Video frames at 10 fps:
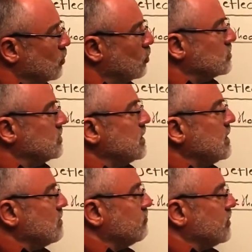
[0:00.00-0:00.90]
or the
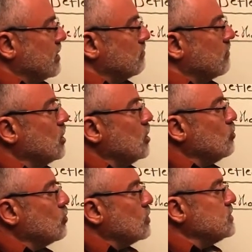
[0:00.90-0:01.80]
real frame
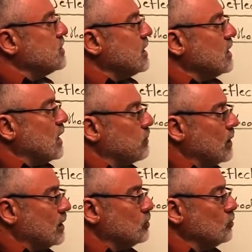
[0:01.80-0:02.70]
with the real
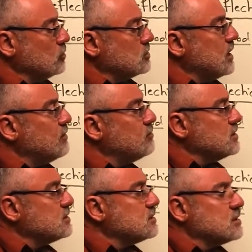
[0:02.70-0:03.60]
applied loads and
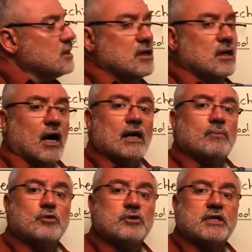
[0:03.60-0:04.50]
this
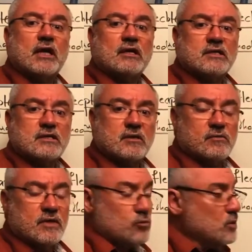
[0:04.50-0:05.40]
hypothetical
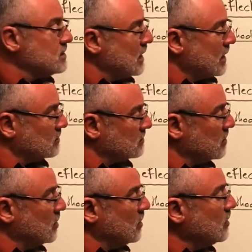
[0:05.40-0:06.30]
system that we selected.
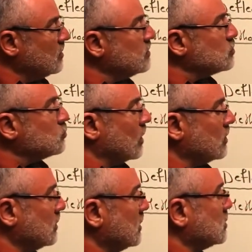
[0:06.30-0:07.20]
This
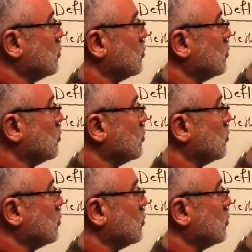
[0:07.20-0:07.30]
one is